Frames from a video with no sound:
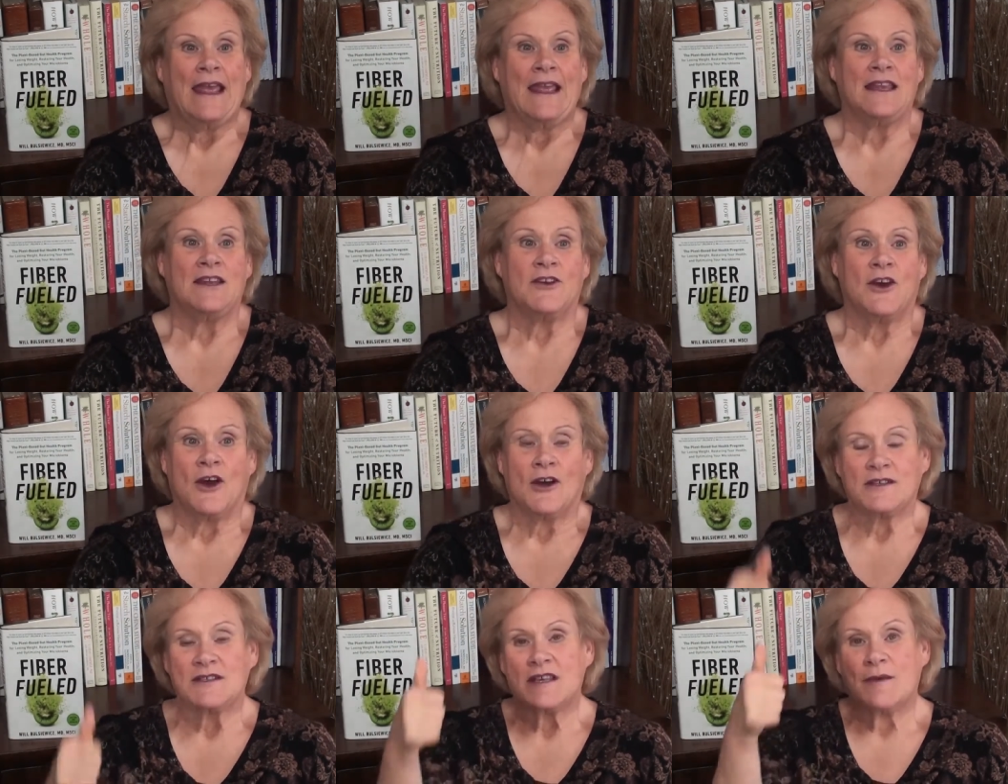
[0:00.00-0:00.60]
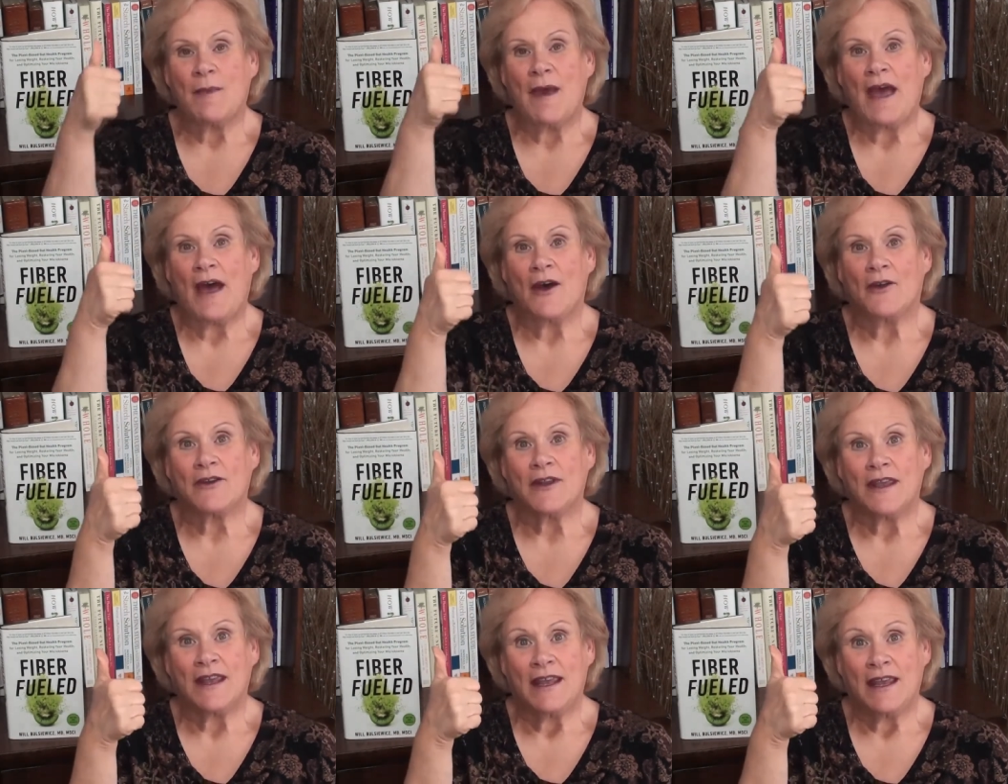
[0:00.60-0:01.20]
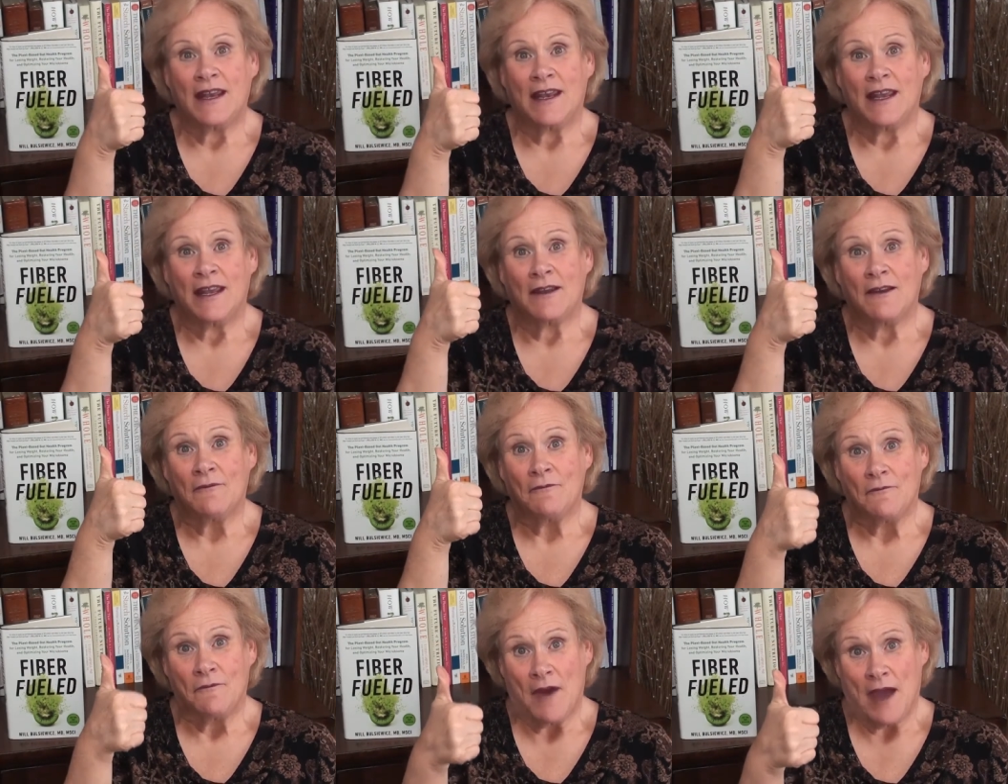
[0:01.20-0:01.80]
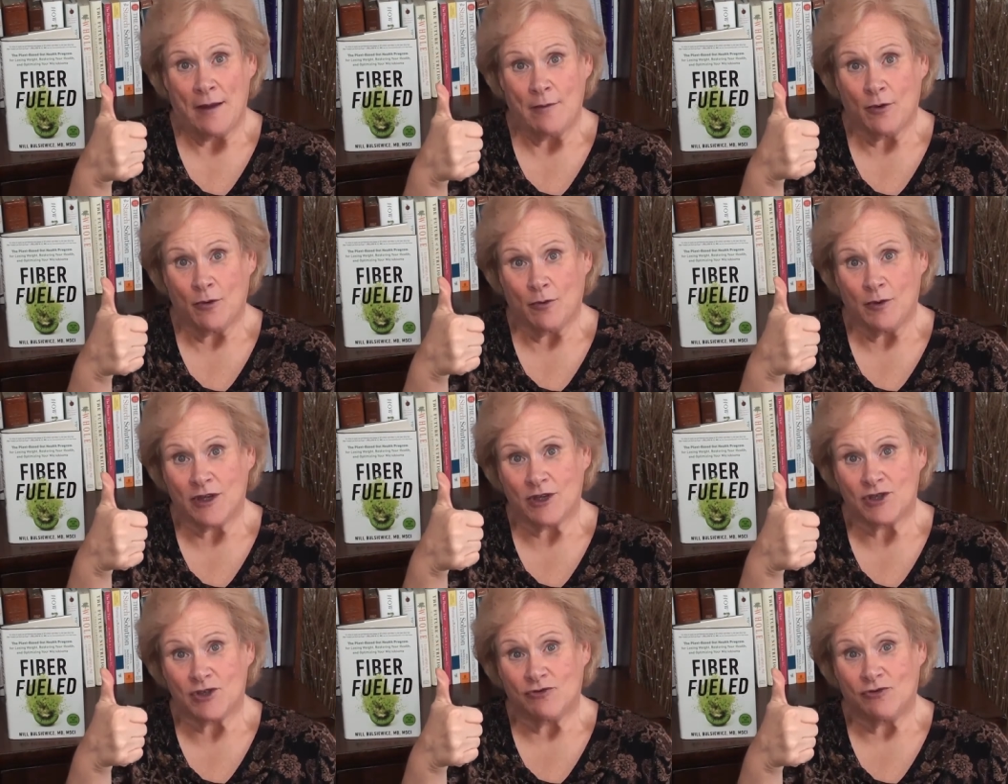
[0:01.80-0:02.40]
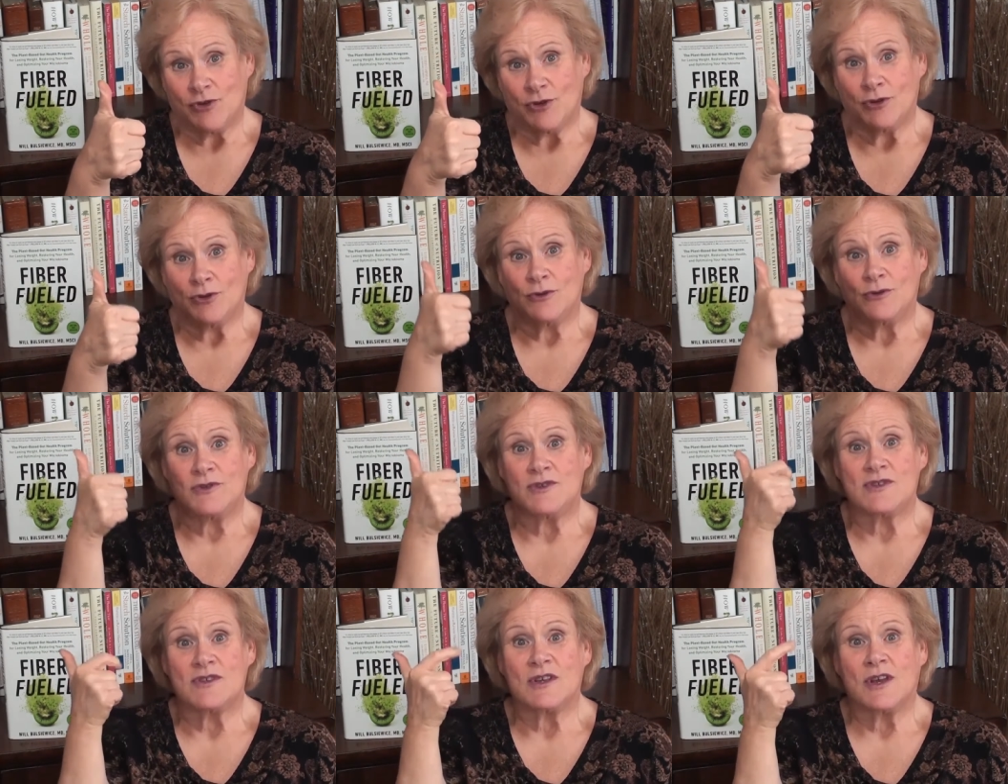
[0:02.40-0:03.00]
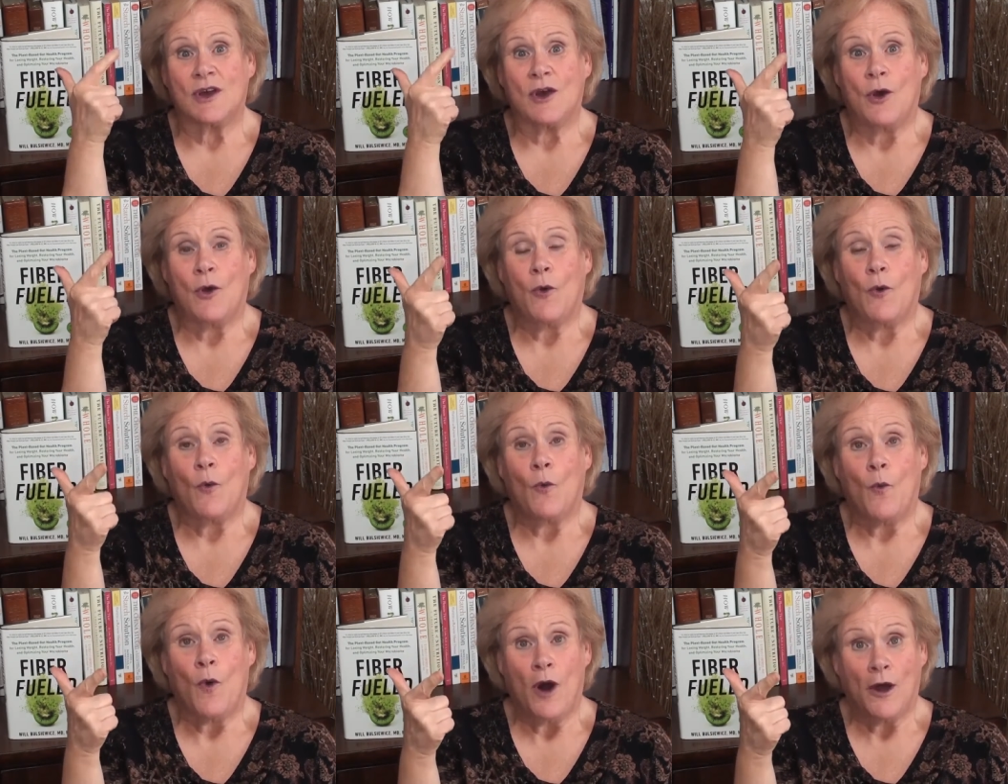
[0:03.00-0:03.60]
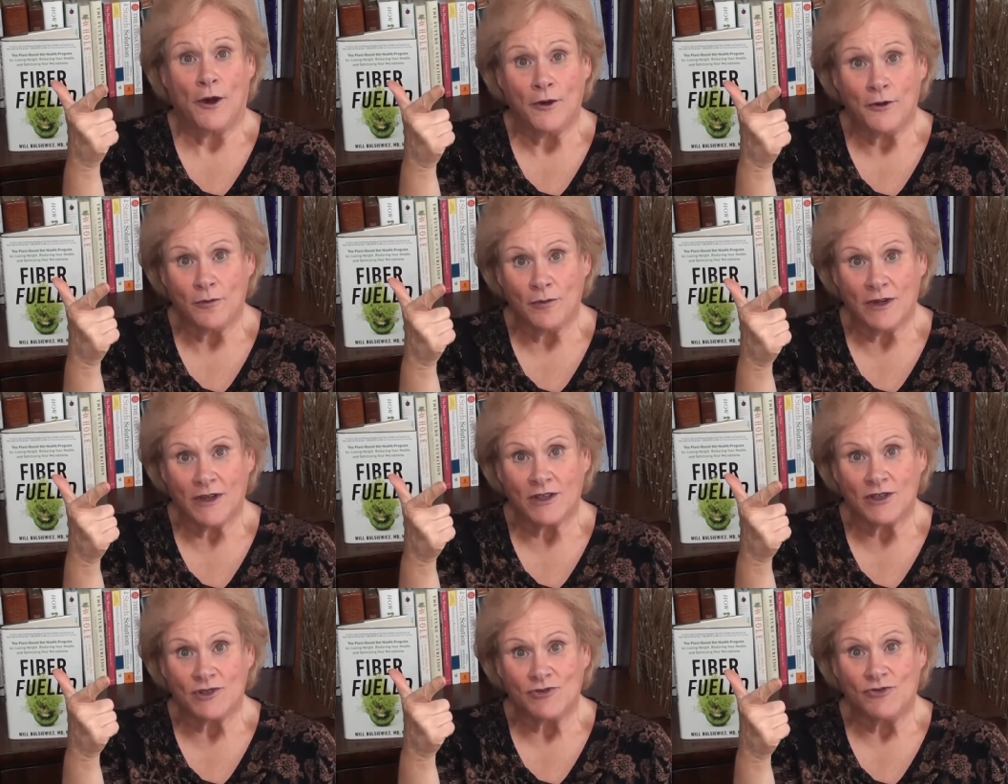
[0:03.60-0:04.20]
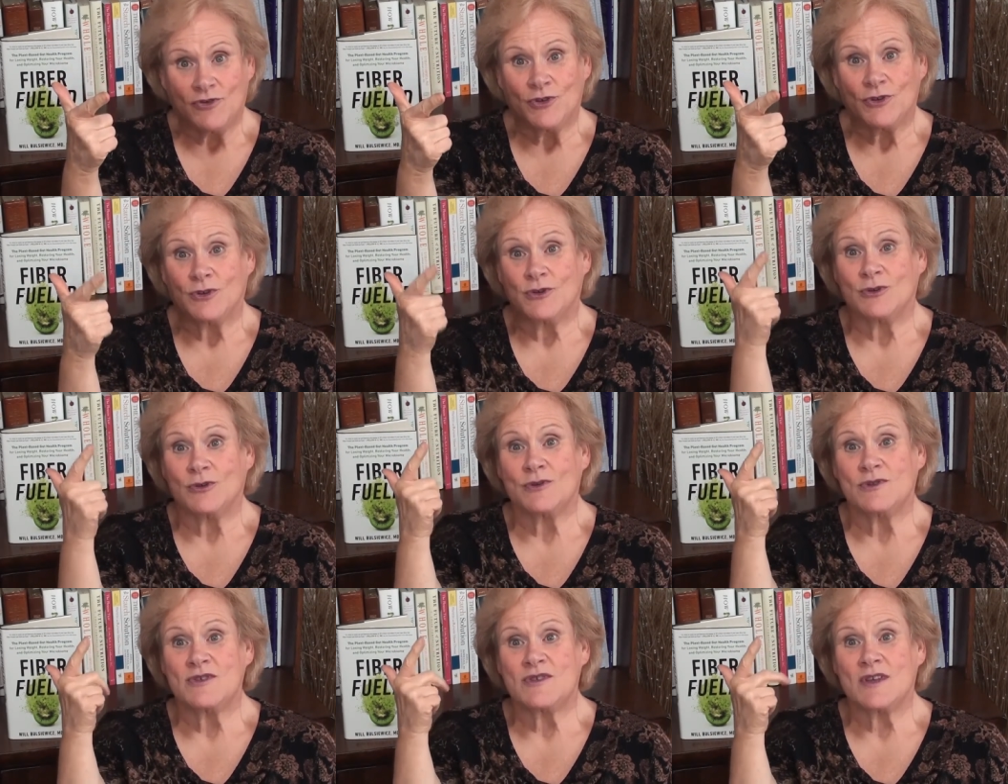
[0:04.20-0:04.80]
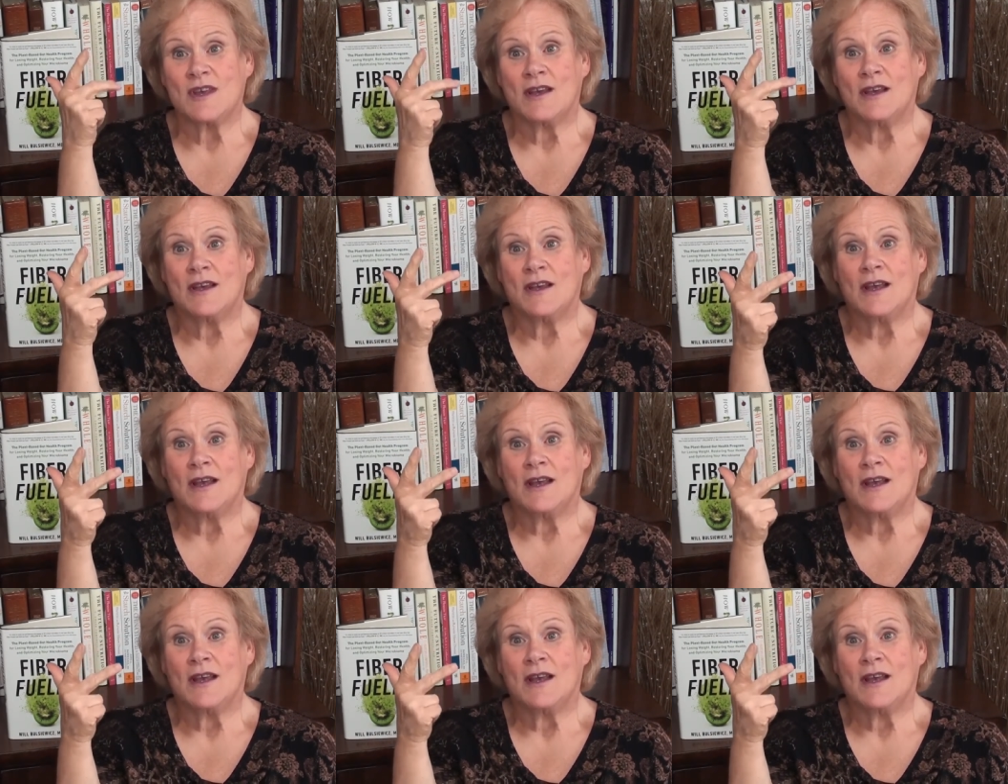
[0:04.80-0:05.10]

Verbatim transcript: he talks about eating fiber rich foods, water rich foods,